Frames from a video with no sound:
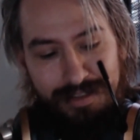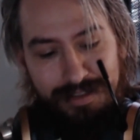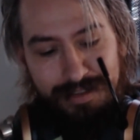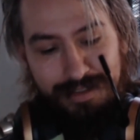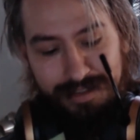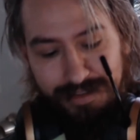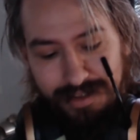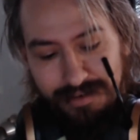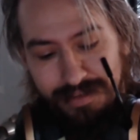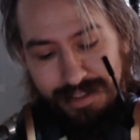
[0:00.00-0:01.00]
this will
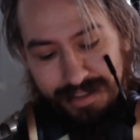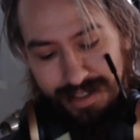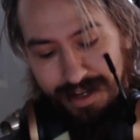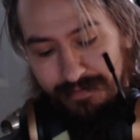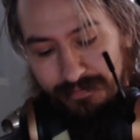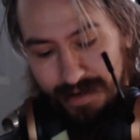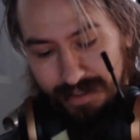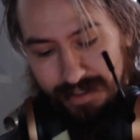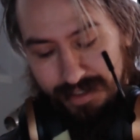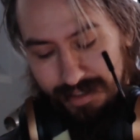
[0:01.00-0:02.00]
go into sine
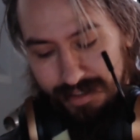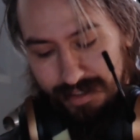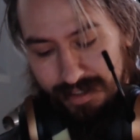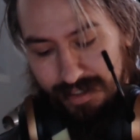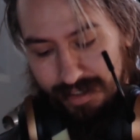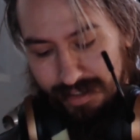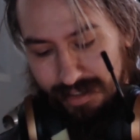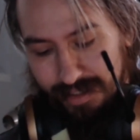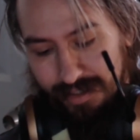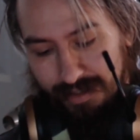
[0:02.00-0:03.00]
functions and
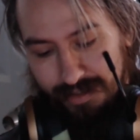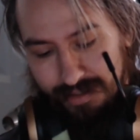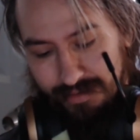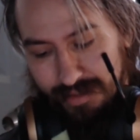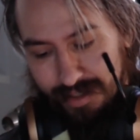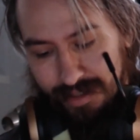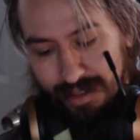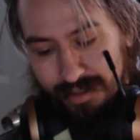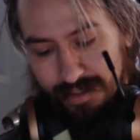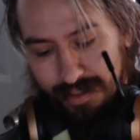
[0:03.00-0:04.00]
all sorts of
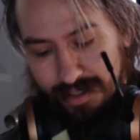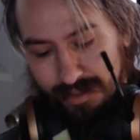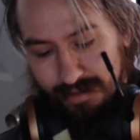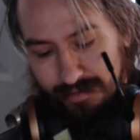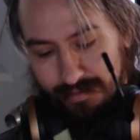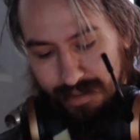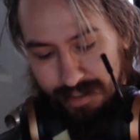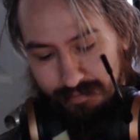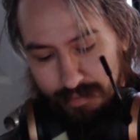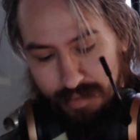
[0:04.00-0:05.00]
things to get you
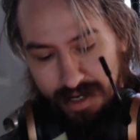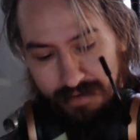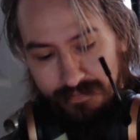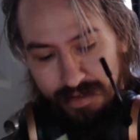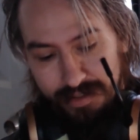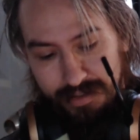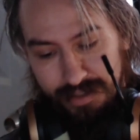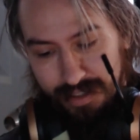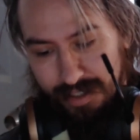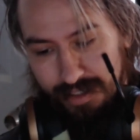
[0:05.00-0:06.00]
prepared for
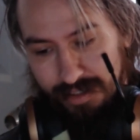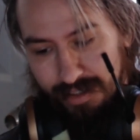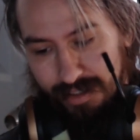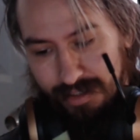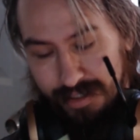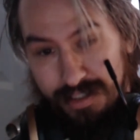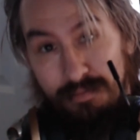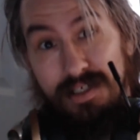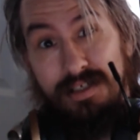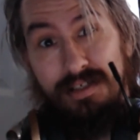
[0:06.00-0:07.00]
understanding
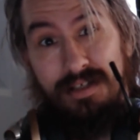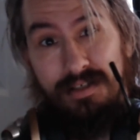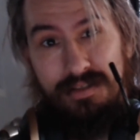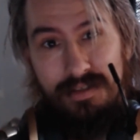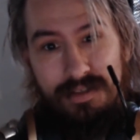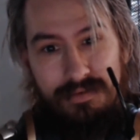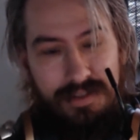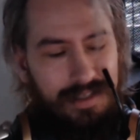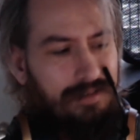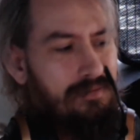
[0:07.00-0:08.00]
semiconductors. There's
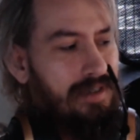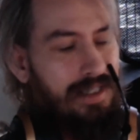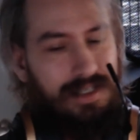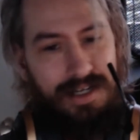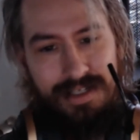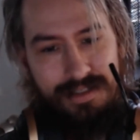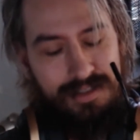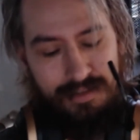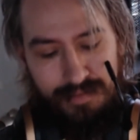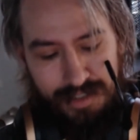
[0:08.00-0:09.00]
another book I got
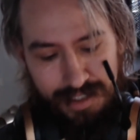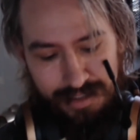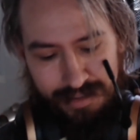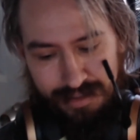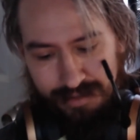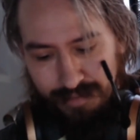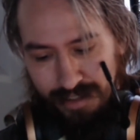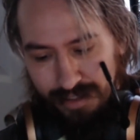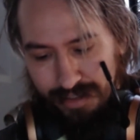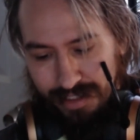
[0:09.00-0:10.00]
somewhere. I got to dig them
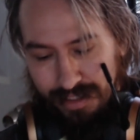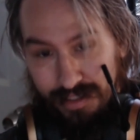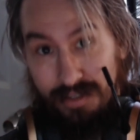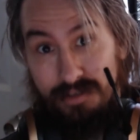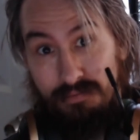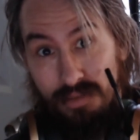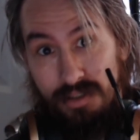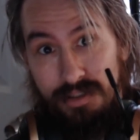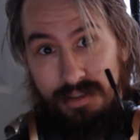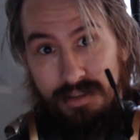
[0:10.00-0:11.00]
all out. I got 100
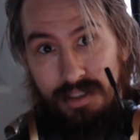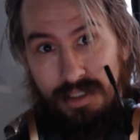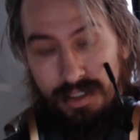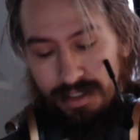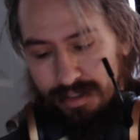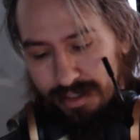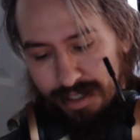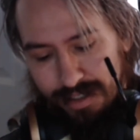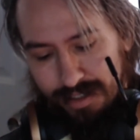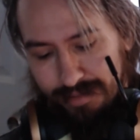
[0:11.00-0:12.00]
books.
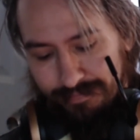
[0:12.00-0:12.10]
I got